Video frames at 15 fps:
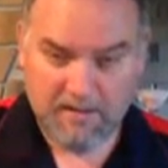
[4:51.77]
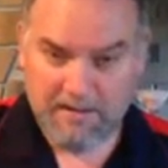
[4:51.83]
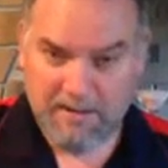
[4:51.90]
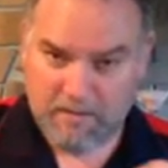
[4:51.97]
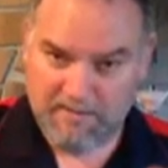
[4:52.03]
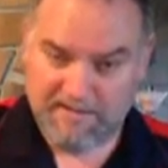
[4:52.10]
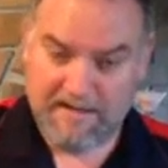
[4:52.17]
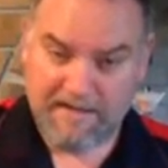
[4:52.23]

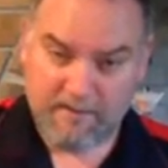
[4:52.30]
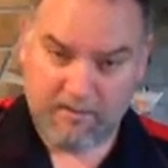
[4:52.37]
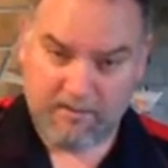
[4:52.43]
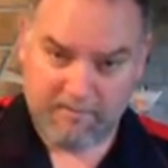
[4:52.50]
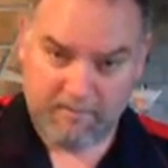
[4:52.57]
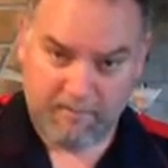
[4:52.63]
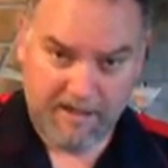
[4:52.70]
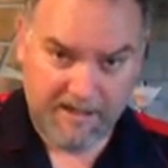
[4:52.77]
Now, what's that
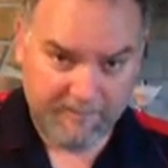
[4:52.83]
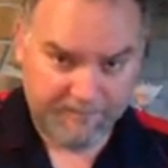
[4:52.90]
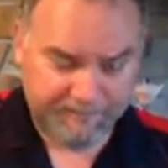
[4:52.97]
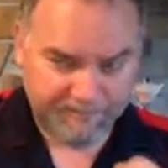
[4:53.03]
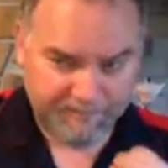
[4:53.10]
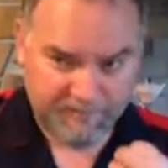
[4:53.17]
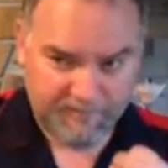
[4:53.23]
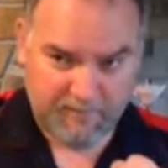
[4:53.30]
doing for me?
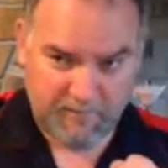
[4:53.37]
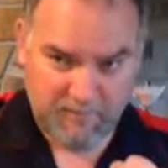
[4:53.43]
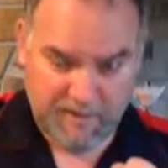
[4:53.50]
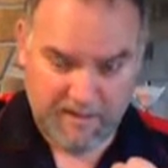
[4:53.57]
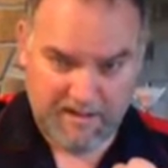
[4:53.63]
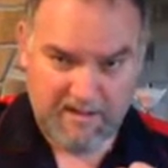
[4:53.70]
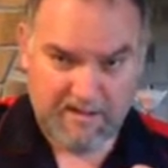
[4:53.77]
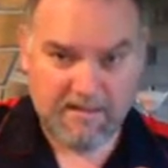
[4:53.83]
For
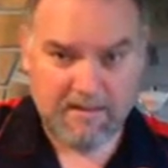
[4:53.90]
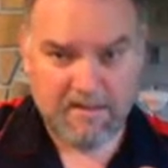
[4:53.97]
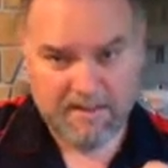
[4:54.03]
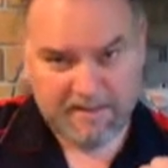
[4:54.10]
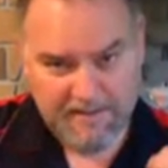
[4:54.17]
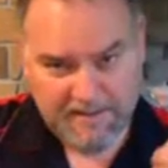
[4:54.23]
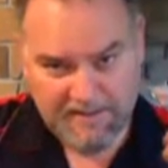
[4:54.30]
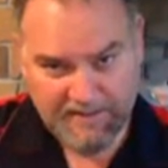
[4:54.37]
me,
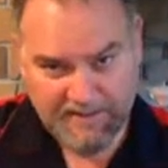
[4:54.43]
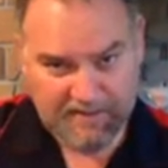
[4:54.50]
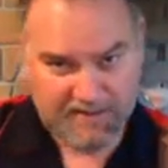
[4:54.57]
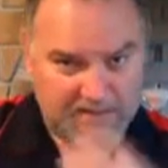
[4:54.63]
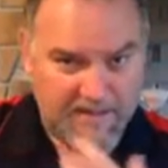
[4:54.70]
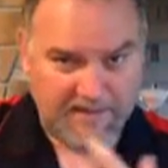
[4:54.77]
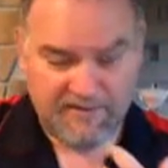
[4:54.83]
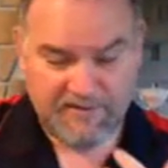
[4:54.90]
that's actually
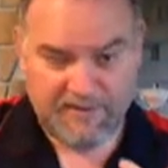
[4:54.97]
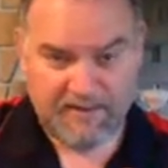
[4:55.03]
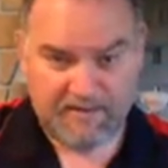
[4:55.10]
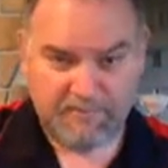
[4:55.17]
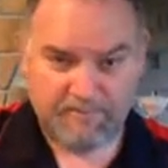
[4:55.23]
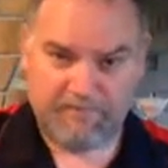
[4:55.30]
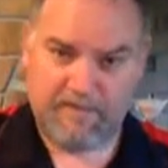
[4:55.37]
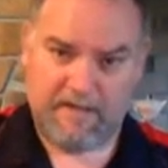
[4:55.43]

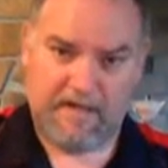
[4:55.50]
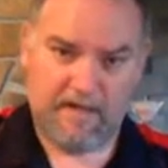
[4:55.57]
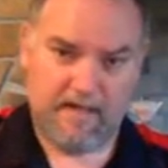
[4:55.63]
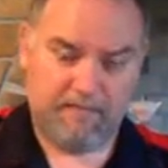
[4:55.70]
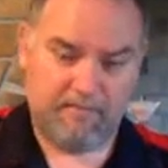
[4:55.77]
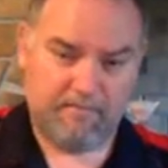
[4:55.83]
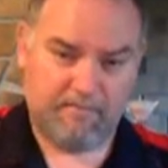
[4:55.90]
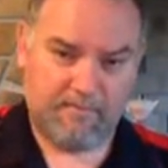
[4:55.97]
cleansing
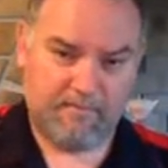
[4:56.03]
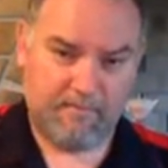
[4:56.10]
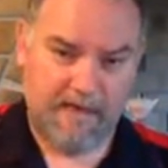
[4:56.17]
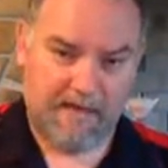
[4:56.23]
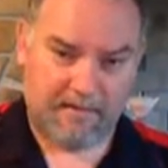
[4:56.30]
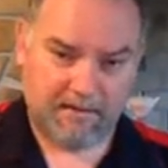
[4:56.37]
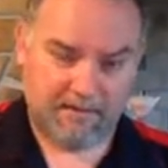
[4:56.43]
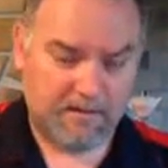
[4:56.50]
the
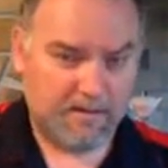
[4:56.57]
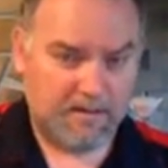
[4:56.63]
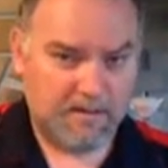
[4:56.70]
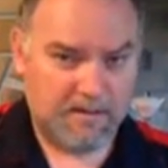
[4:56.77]
palate.